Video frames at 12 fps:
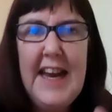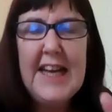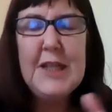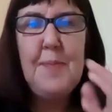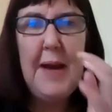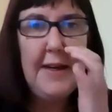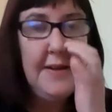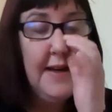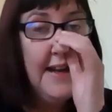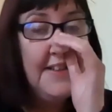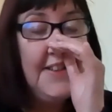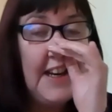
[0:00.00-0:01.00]
aspect and
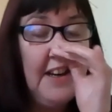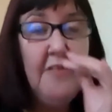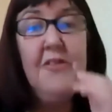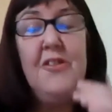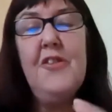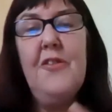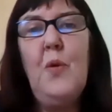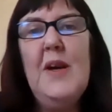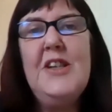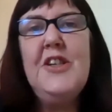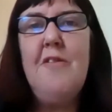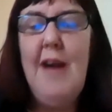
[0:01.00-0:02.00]
our second sort of
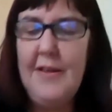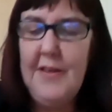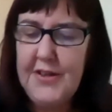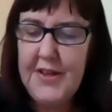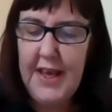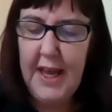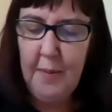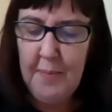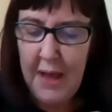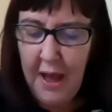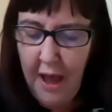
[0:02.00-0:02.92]
question around this theme,